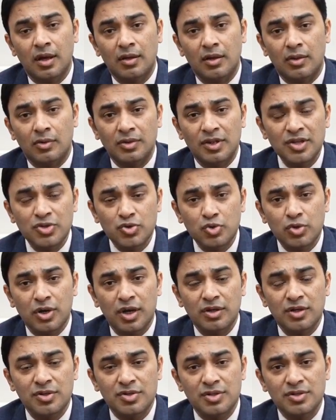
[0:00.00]
Now these two
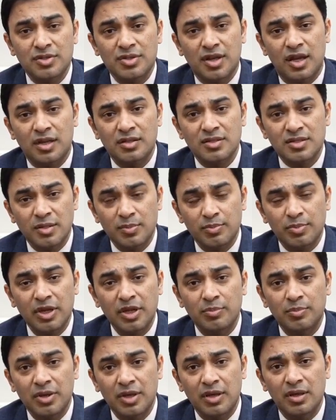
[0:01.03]
conditions can
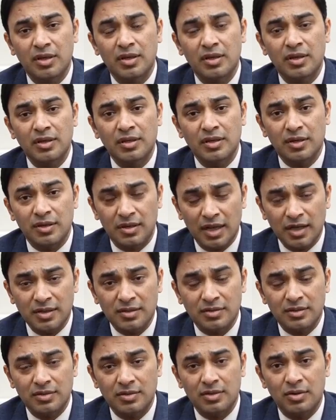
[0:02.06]
simply be
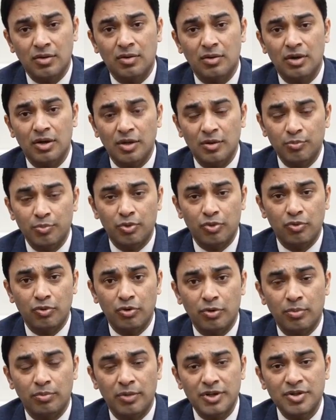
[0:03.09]
corrected or
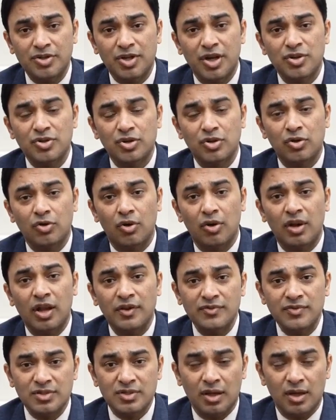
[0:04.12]
improved by changing your
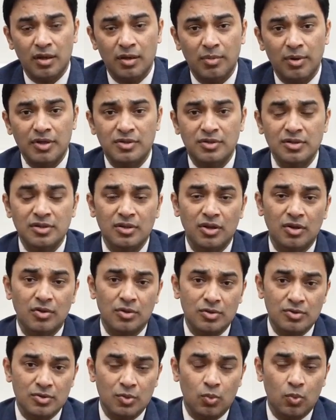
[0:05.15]
lifestyle, by drinking
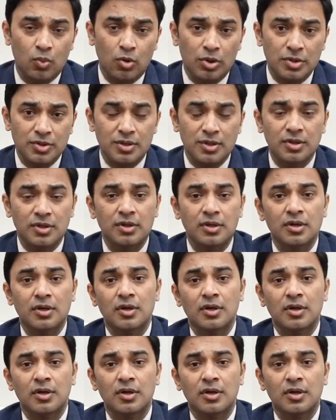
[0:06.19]
lots of water,